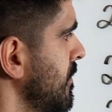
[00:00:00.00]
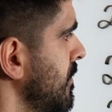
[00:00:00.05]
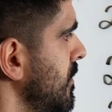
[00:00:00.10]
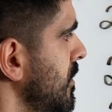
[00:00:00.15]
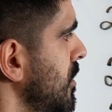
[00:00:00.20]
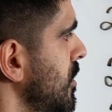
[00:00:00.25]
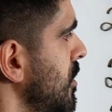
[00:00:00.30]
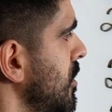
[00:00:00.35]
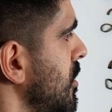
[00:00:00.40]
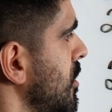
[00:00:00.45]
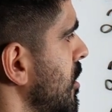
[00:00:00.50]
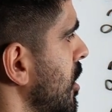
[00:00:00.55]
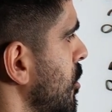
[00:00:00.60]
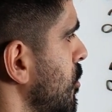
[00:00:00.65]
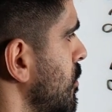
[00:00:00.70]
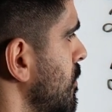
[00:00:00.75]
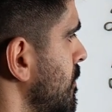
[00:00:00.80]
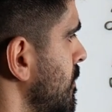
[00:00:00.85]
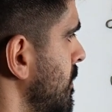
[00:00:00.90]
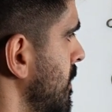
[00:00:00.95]
No.
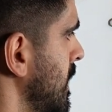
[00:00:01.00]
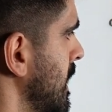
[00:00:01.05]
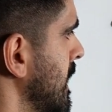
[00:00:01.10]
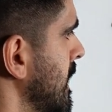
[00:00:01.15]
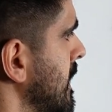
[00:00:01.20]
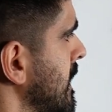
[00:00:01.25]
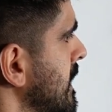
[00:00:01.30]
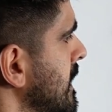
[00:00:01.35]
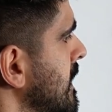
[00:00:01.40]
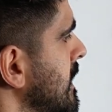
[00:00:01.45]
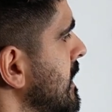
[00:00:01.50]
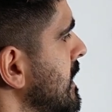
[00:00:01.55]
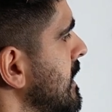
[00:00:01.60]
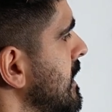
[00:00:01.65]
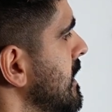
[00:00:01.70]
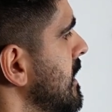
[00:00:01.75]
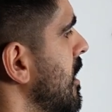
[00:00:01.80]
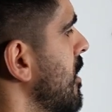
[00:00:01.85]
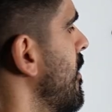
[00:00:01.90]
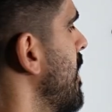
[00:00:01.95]

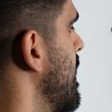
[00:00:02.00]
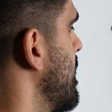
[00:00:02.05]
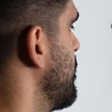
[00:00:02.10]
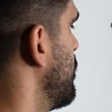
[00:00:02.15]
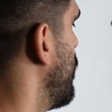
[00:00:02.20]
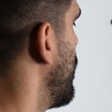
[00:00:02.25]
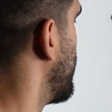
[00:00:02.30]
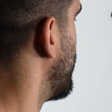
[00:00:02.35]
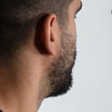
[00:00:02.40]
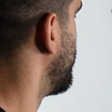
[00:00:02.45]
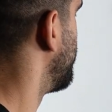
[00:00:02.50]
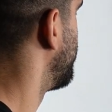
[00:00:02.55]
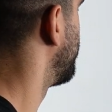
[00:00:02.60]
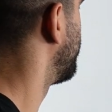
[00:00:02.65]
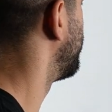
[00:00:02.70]
All right, well,